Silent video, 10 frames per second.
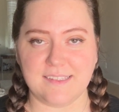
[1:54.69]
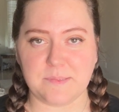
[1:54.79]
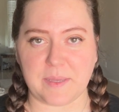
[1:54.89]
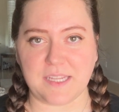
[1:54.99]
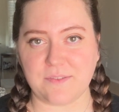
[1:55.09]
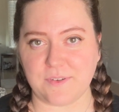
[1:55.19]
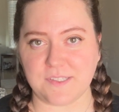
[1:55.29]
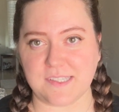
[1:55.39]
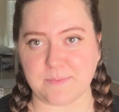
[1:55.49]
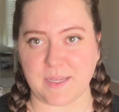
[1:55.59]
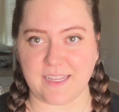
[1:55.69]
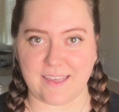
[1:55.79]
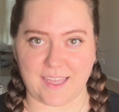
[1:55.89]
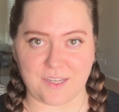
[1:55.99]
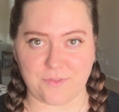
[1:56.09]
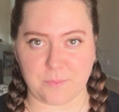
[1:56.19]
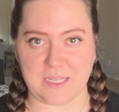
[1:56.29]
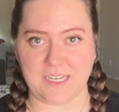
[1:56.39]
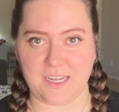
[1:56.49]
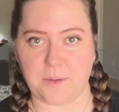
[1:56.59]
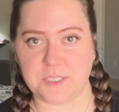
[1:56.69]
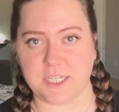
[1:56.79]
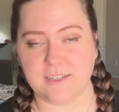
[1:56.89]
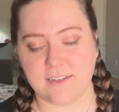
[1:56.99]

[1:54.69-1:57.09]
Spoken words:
spent versus money gained from an adoption.